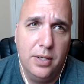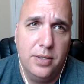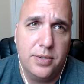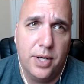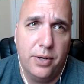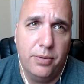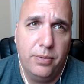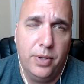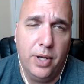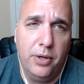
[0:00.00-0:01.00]
So,
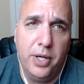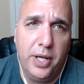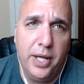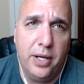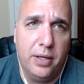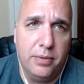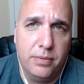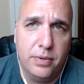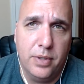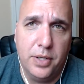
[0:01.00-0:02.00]
you can get a
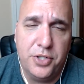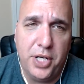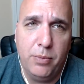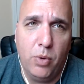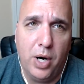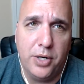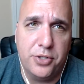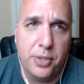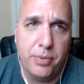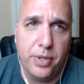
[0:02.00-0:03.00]
cheap wire
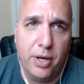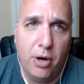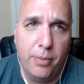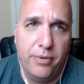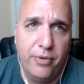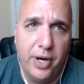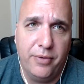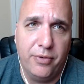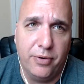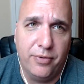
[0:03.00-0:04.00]
stripper at Harbor Freight
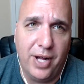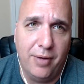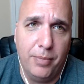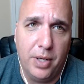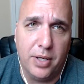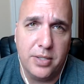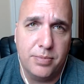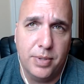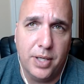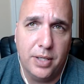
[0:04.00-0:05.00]
for $5,
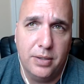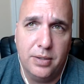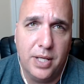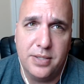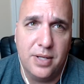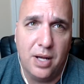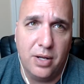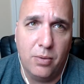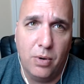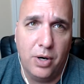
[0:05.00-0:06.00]
but it's not going
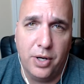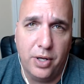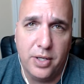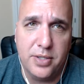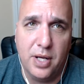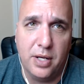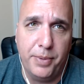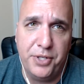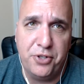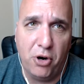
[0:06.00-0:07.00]
to work good. It's not going to
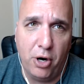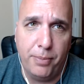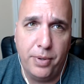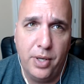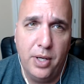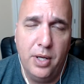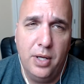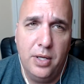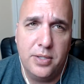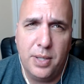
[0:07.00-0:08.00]
be sharp.
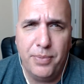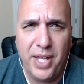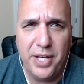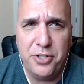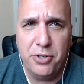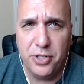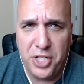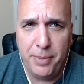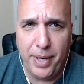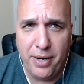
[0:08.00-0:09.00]
Some things you can
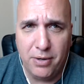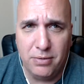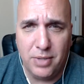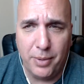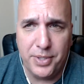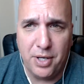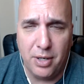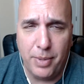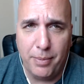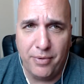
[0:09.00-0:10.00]
cheap out on, like we talked
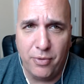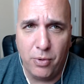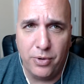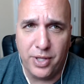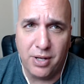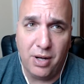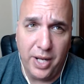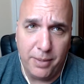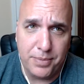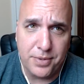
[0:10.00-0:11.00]
about before, the
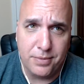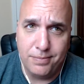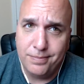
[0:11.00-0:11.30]
clamps.